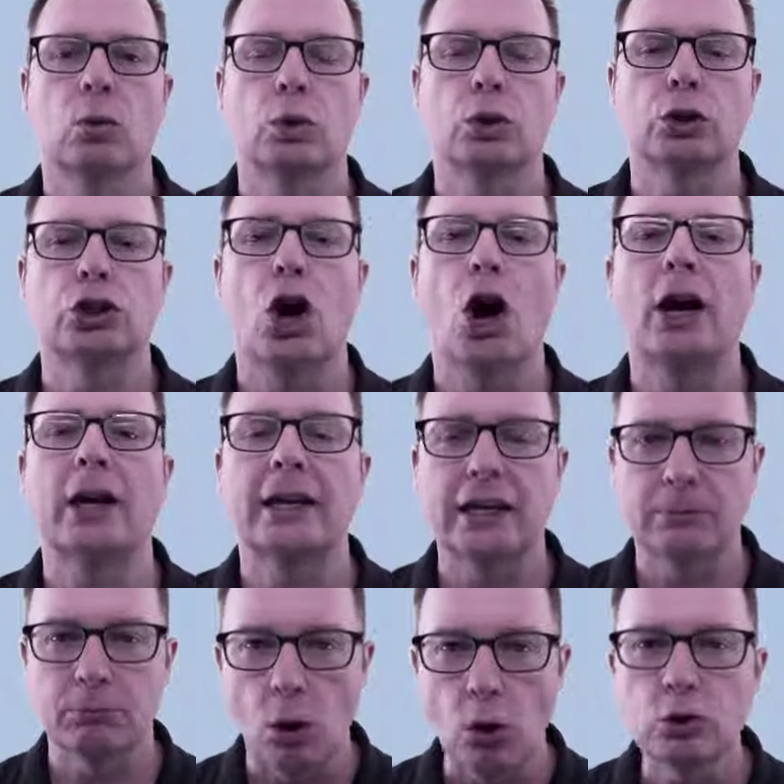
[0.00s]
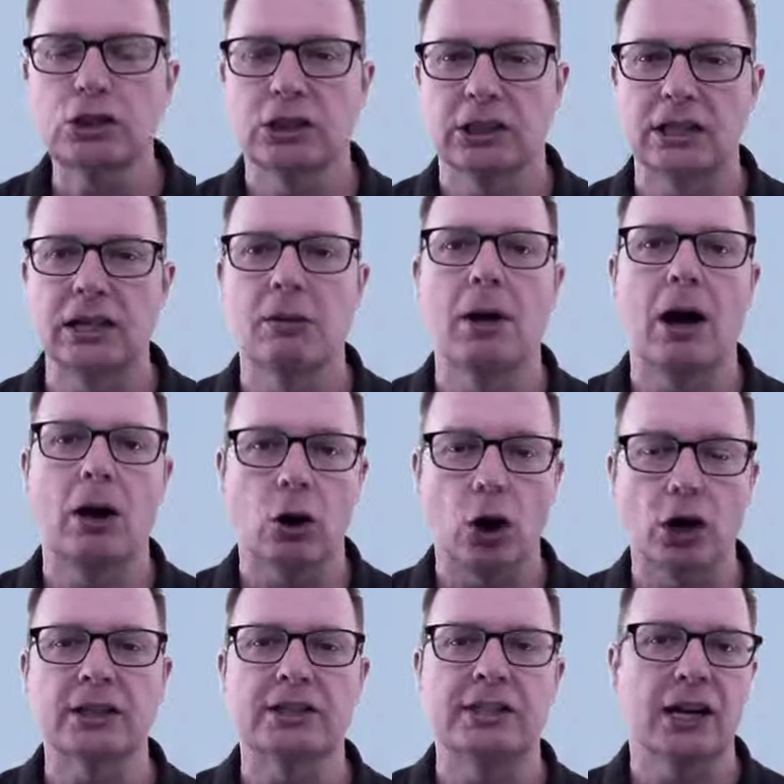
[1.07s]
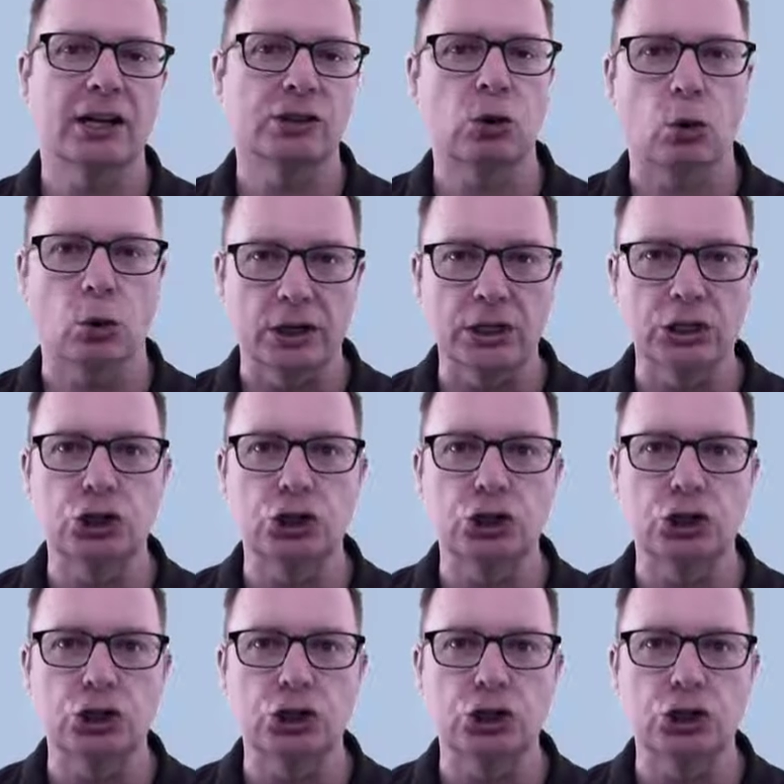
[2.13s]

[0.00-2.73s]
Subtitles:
we're talking mostly about architects or